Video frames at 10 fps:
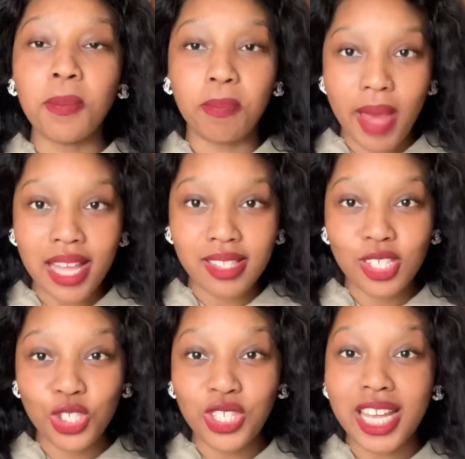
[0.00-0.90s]
but
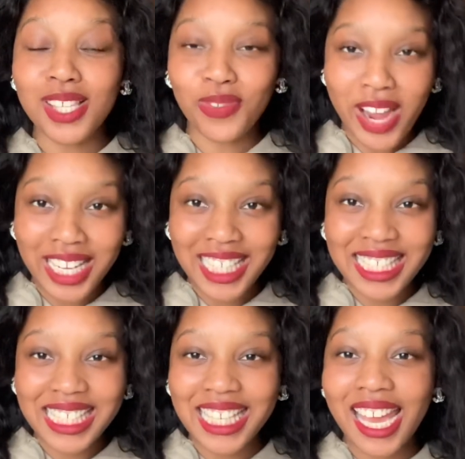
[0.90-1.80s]
today is finally
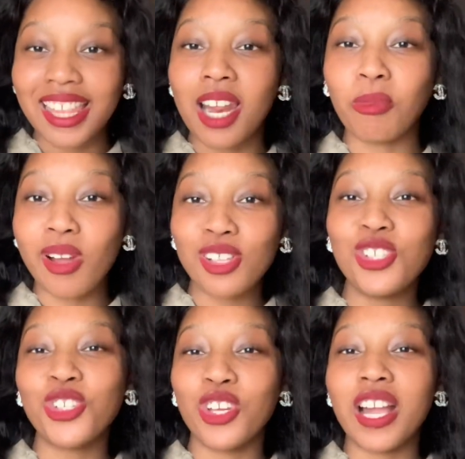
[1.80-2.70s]
the day that I'm going to
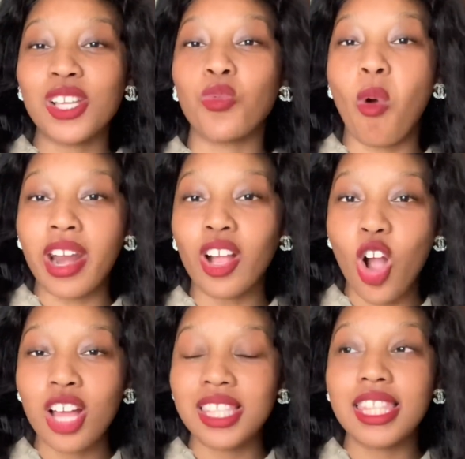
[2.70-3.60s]
show you guys what I
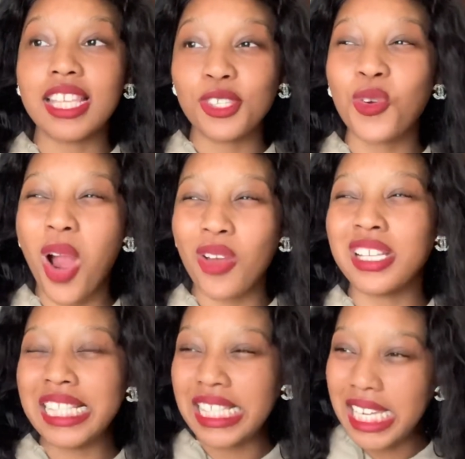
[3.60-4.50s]
got this
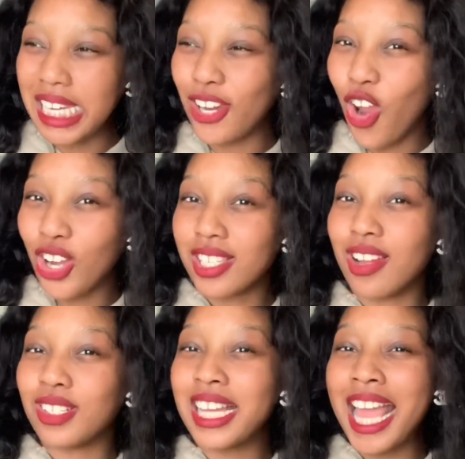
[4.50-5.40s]
quarantine
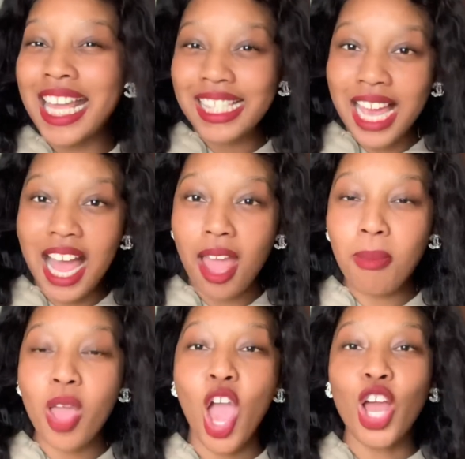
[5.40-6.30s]
lockdown
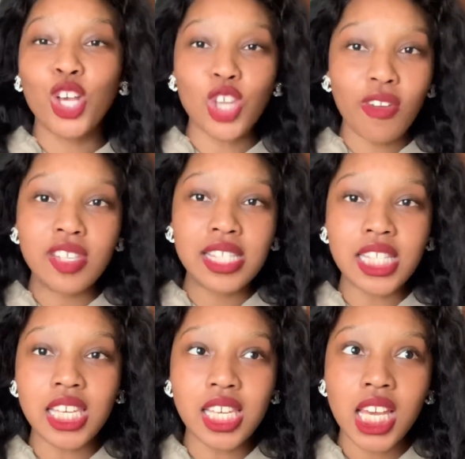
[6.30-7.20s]
time, because
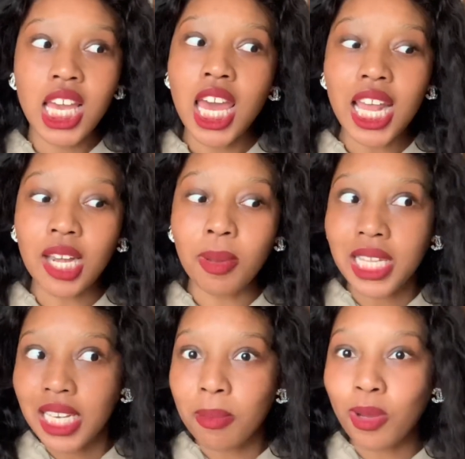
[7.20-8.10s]
obviously
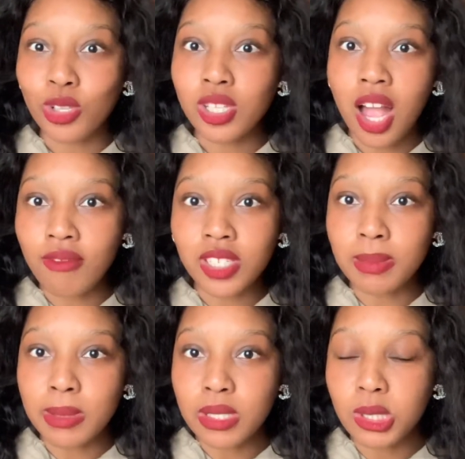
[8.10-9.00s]
it's a
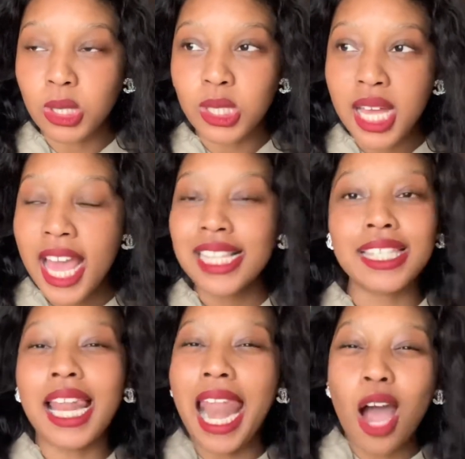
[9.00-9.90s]
comfortable, it's
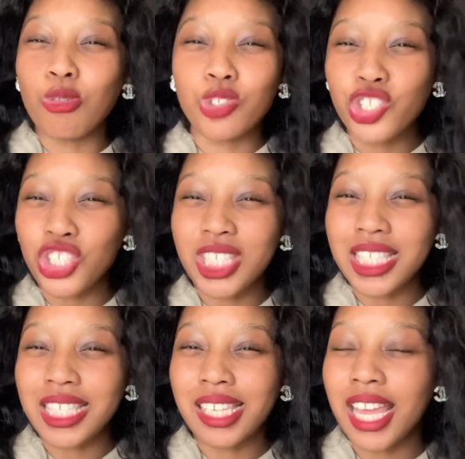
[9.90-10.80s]
a
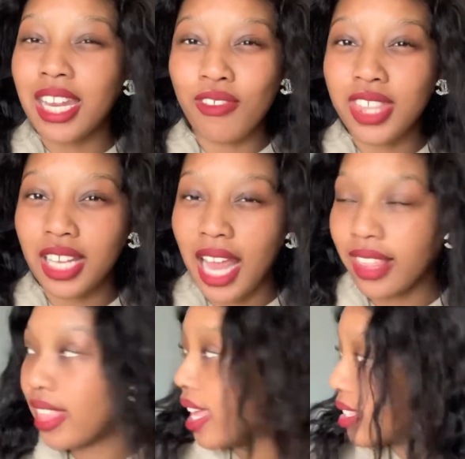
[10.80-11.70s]
loungy and everything like
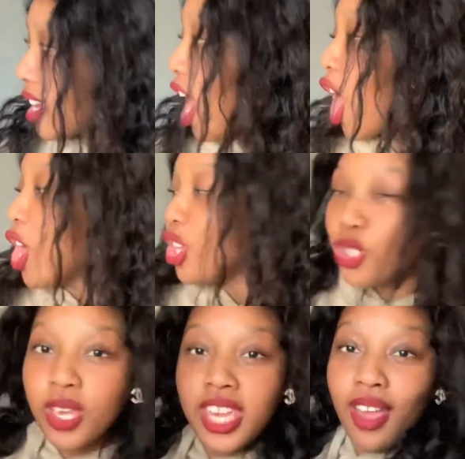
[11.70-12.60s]
that.
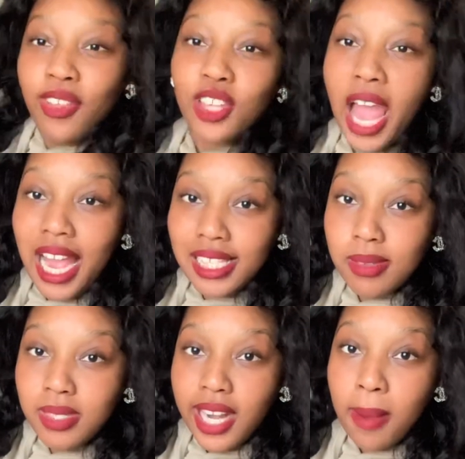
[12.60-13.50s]
So here are the
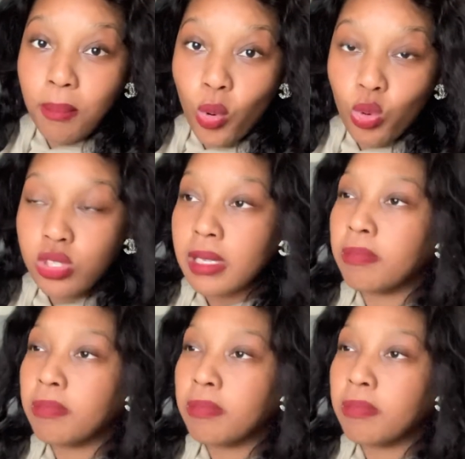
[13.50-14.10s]
items that I bought.